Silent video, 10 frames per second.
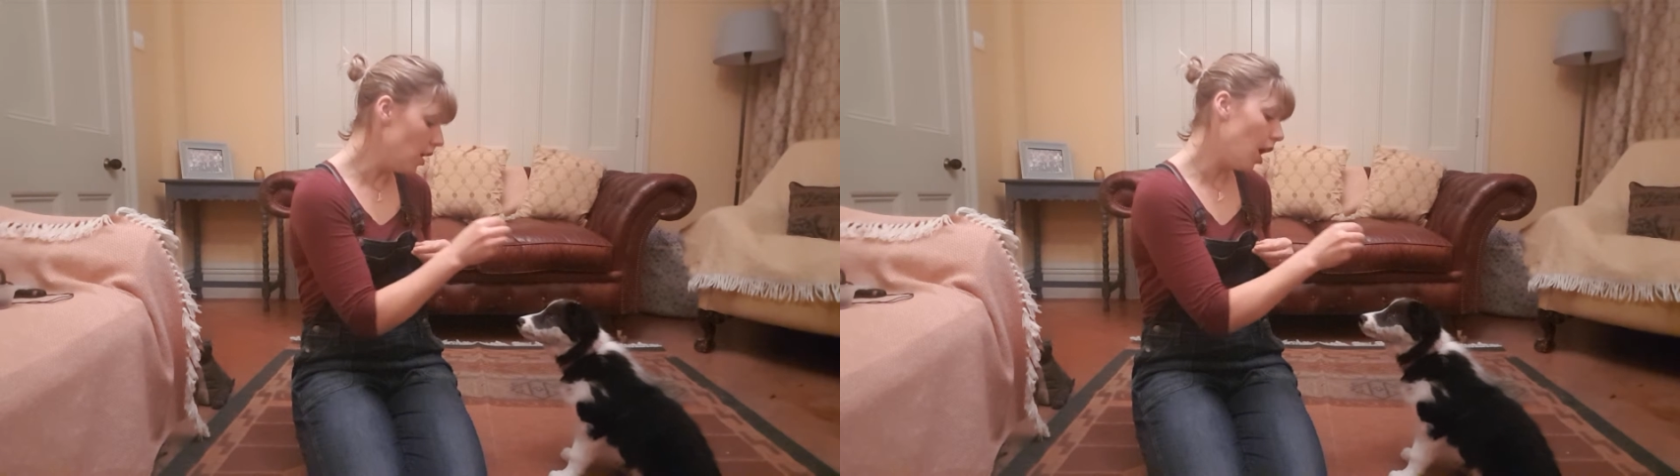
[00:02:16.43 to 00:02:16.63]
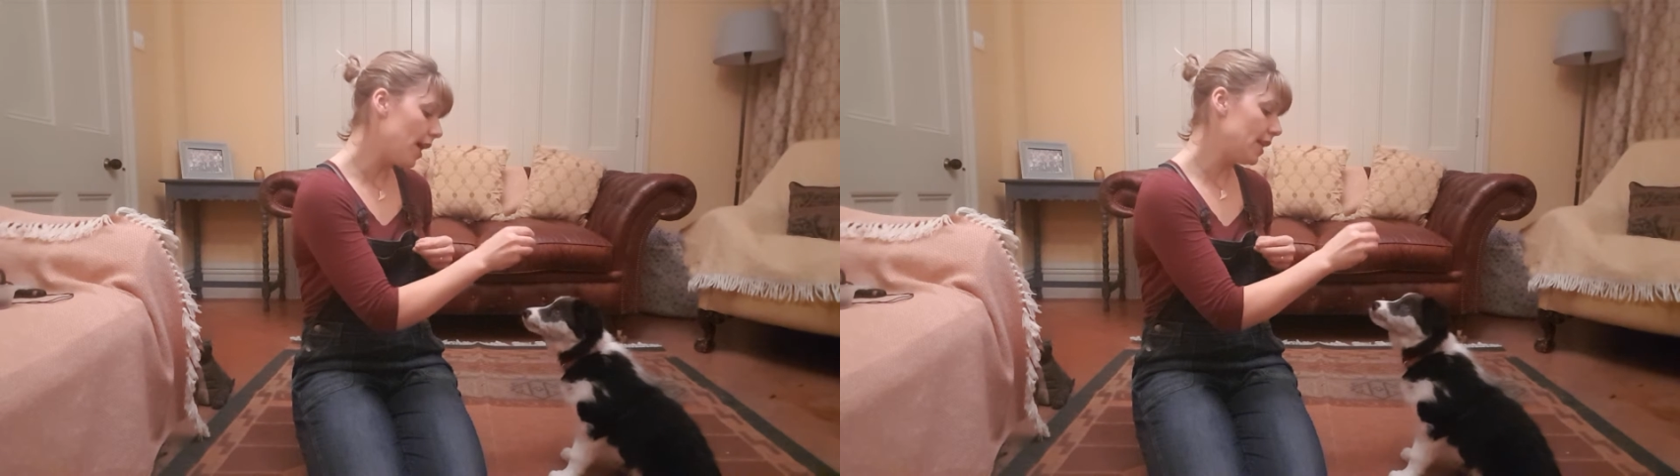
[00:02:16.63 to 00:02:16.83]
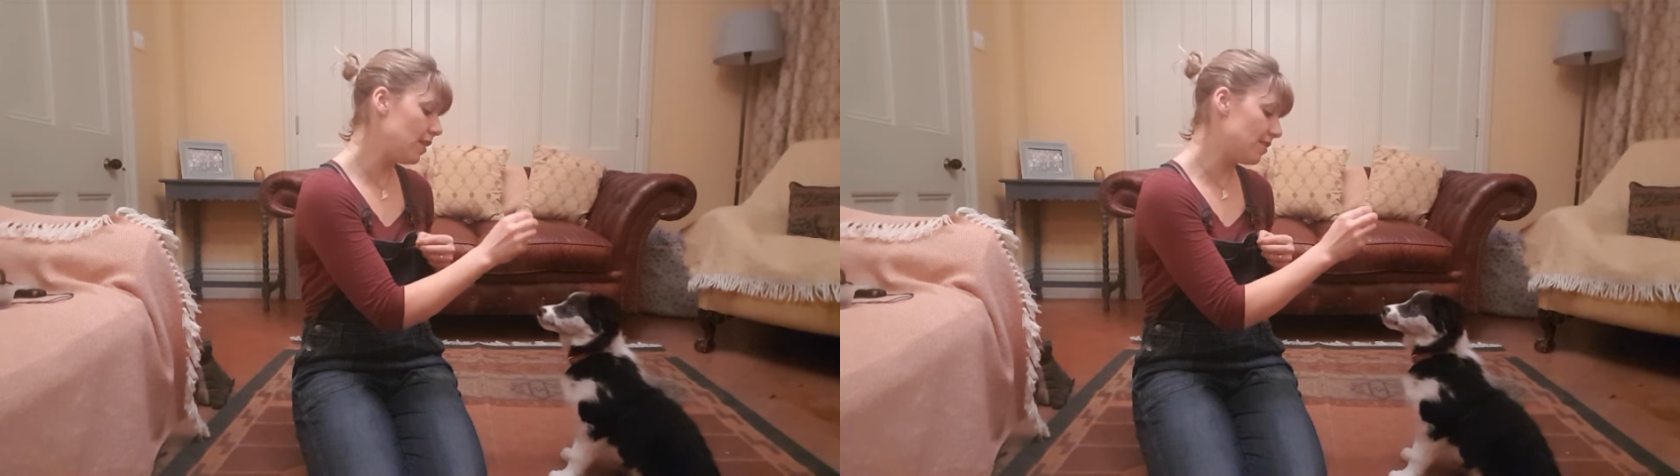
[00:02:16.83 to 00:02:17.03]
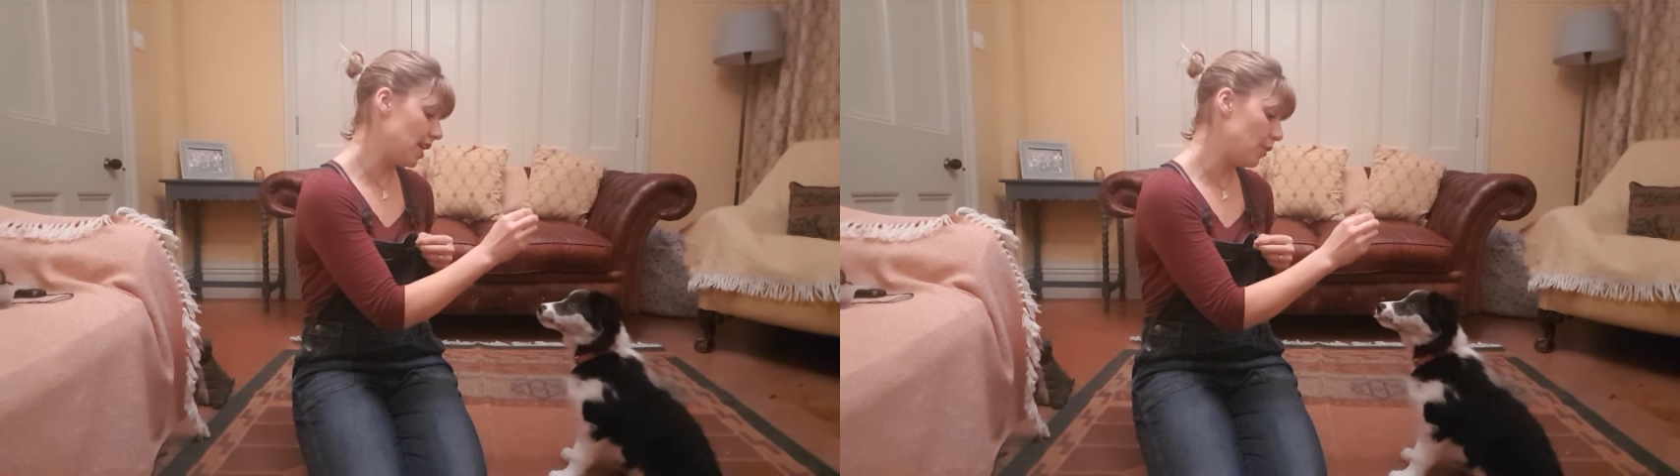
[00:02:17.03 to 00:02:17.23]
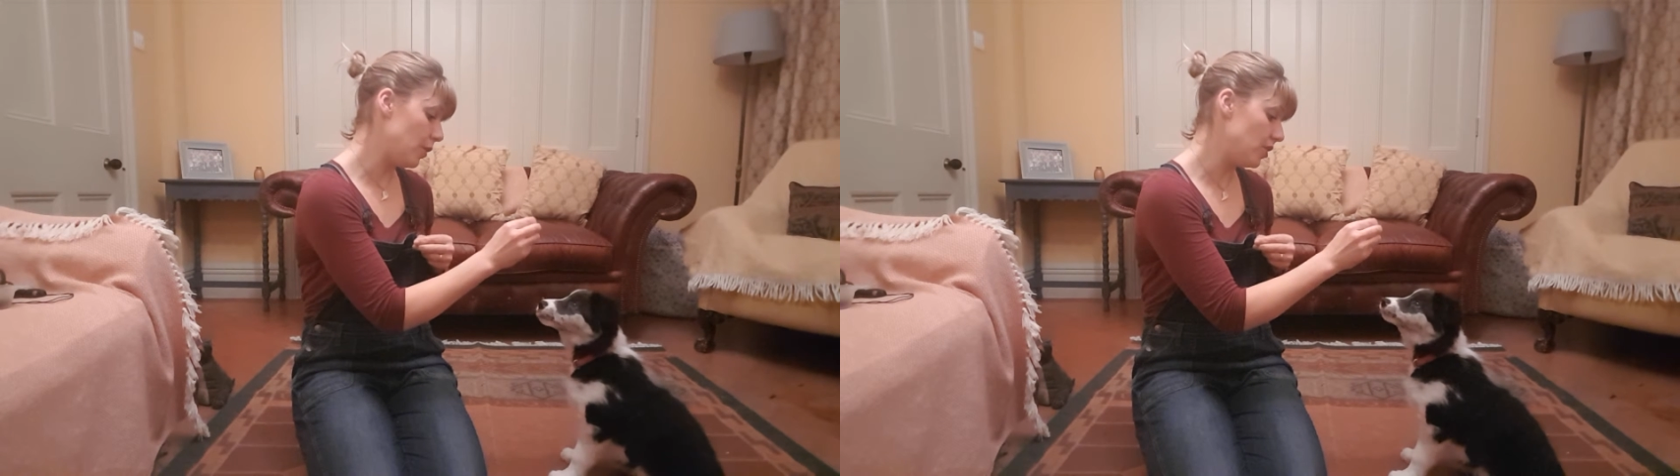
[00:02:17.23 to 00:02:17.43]
I can either
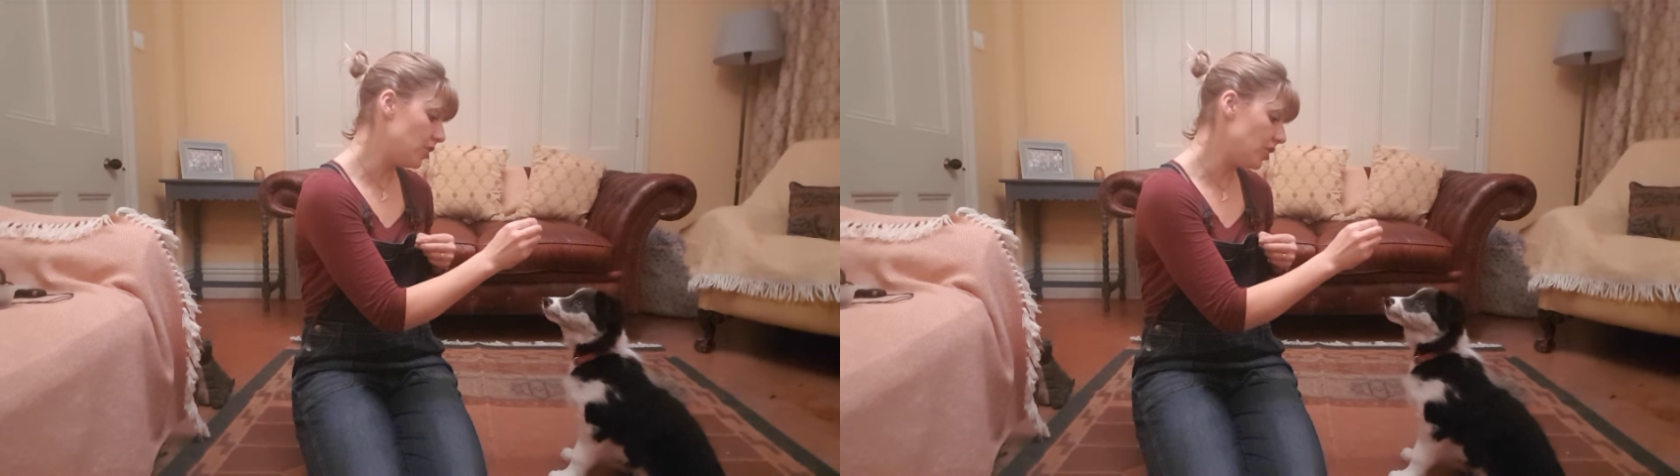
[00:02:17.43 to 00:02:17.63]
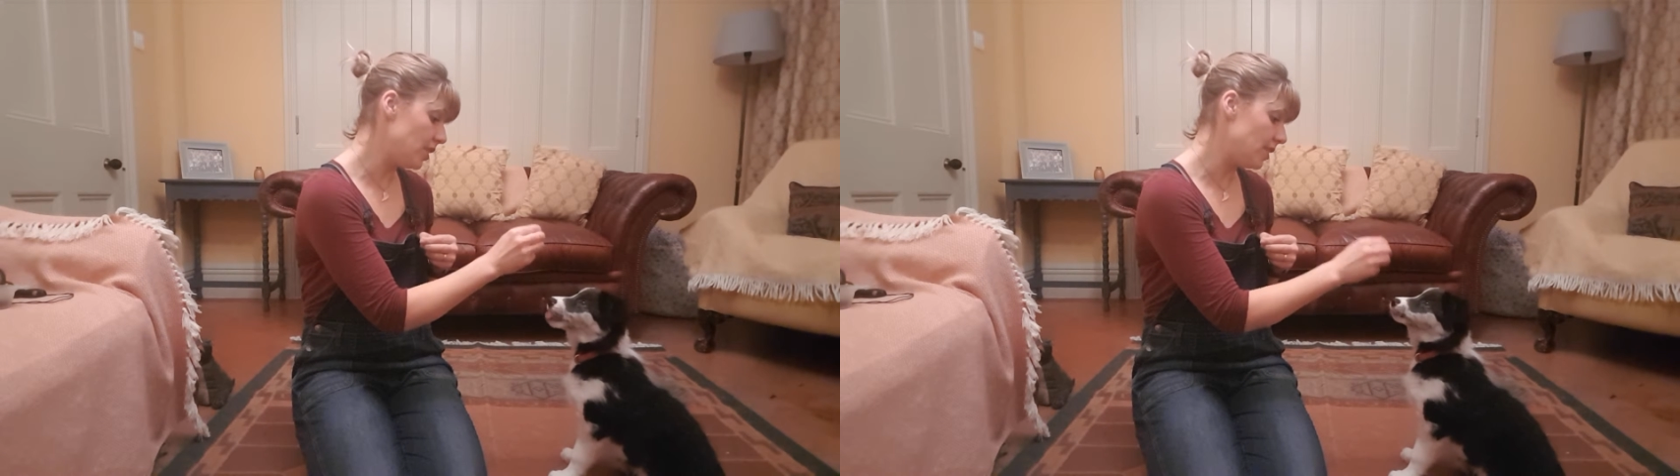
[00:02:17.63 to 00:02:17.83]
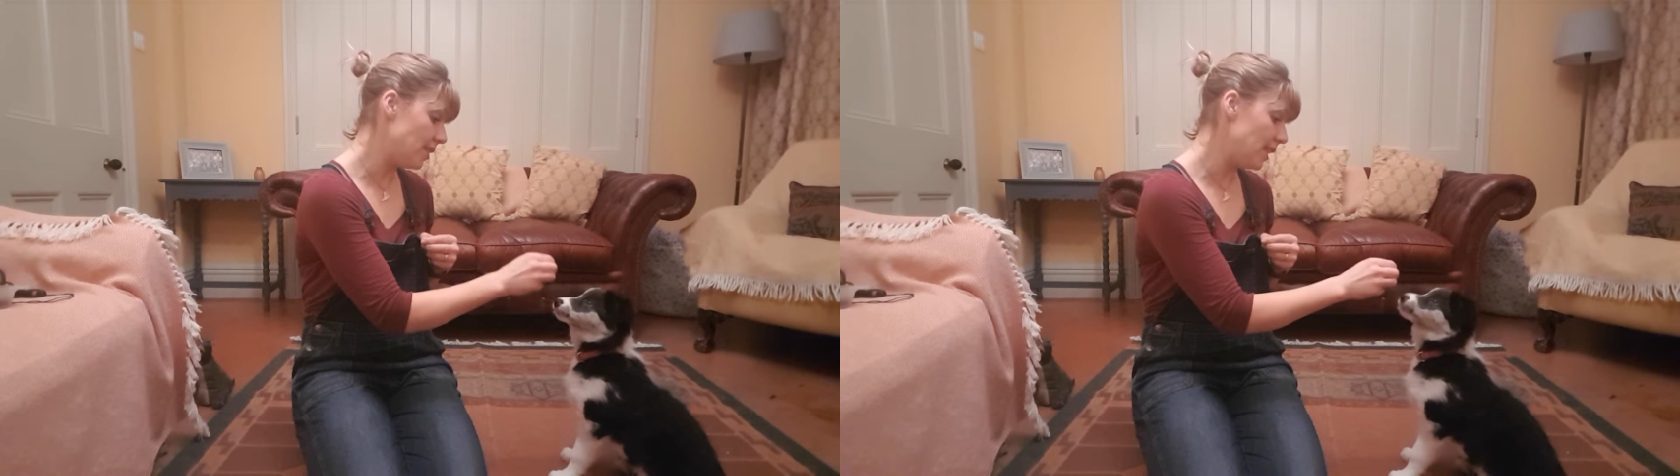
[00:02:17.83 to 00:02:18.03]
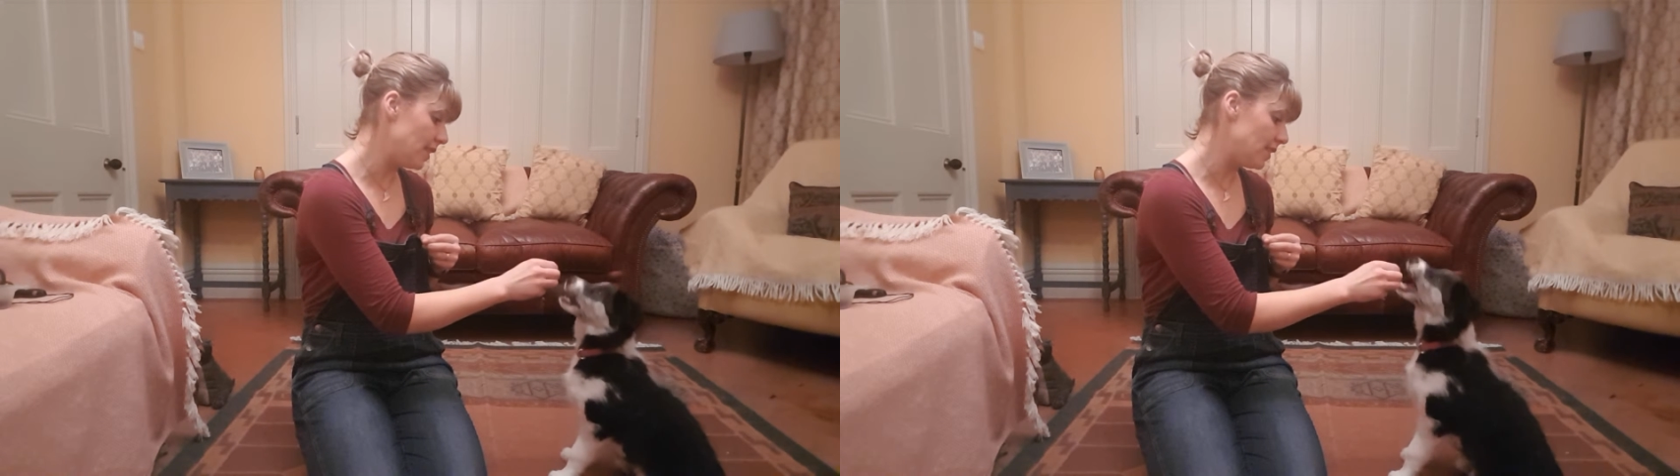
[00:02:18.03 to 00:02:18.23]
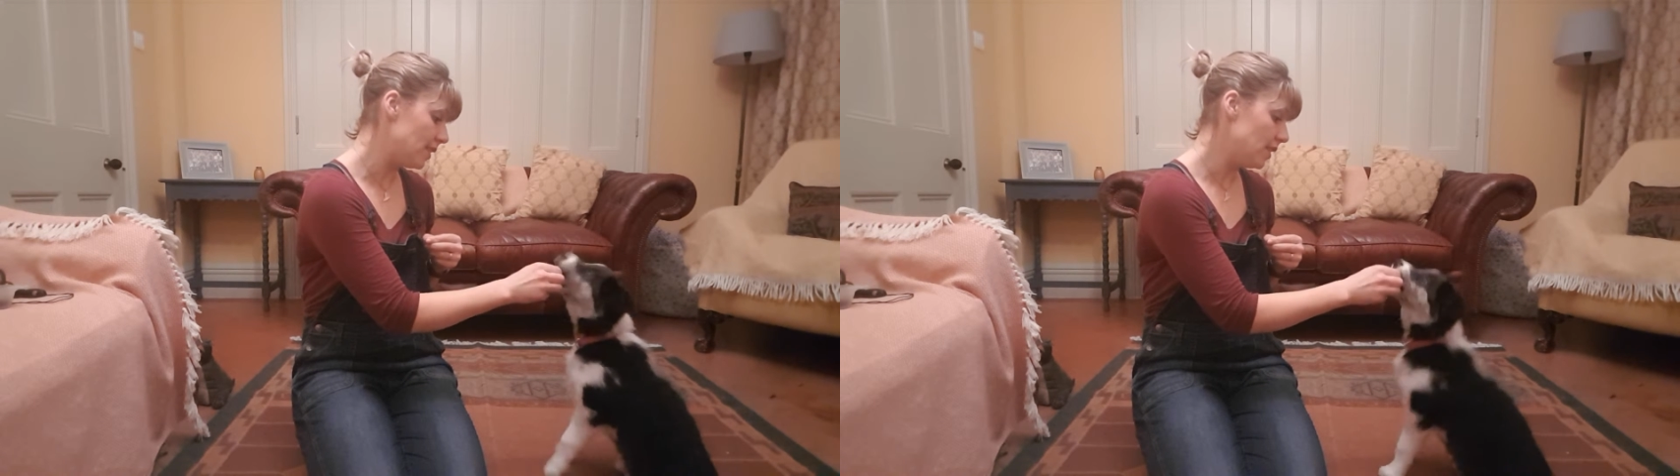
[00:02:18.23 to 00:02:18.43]
say the word good,
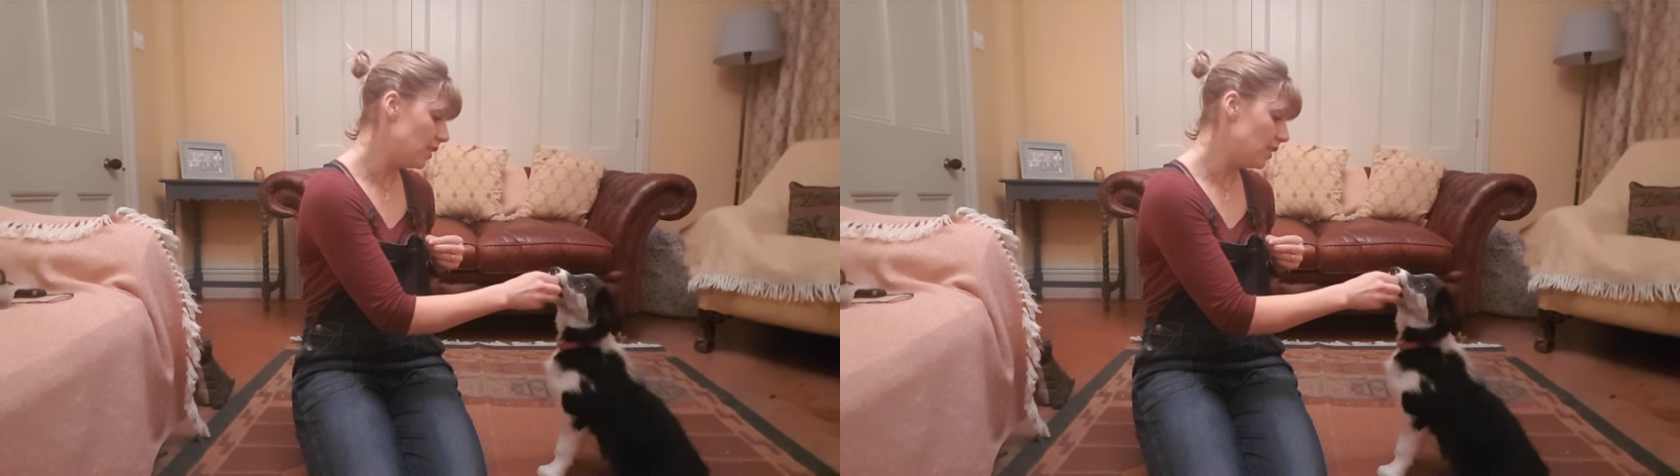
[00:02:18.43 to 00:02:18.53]
sit,